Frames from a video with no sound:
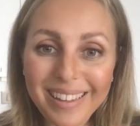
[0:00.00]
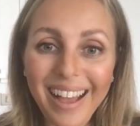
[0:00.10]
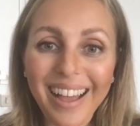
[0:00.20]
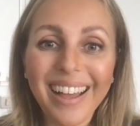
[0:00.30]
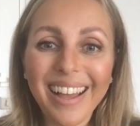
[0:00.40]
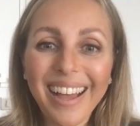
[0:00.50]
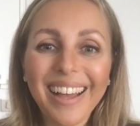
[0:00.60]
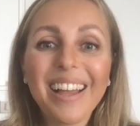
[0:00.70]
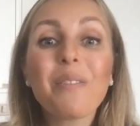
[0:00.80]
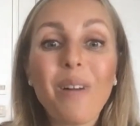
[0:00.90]
yeah,
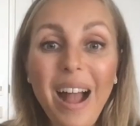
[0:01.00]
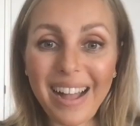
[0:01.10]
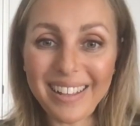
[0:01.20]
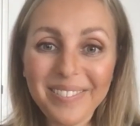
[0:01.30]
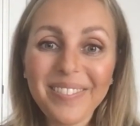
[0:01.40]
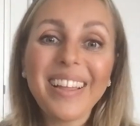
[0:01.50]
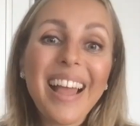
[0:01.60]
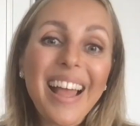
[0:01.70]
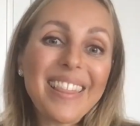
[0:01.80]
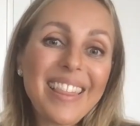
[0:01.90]
right.
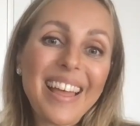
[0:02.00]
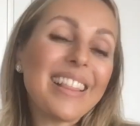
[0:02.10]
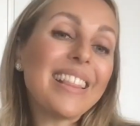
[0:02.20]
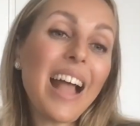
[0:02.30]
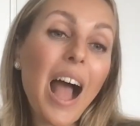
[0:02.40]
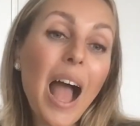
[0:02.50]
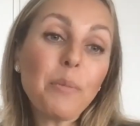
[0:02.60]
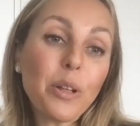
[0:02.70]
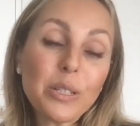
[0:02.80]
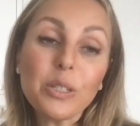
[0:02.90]
That I'm
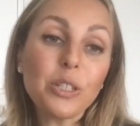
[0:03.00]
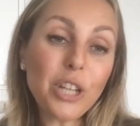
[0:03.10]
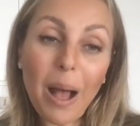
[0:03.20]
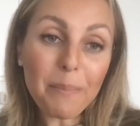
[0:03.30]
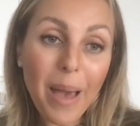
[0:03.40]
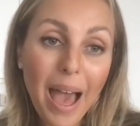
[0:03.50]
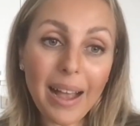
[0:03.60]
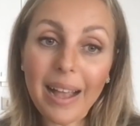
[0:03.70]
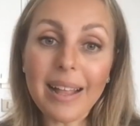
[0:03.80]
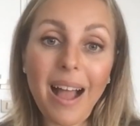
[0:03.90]
going to shout
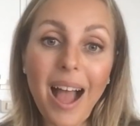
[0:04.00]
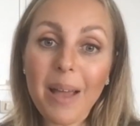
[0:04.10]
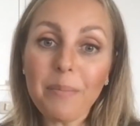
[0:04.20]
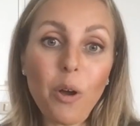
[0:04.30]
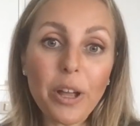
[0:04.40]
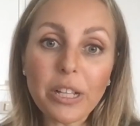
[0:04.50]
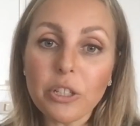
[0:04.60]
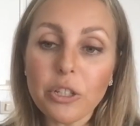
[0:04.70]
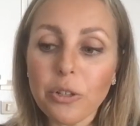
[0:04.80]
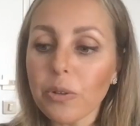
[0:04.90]
back, and I'm going
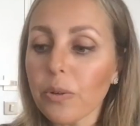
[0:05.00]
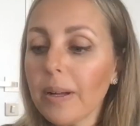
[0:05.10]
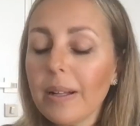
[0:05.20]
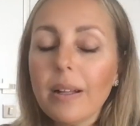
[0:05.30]
to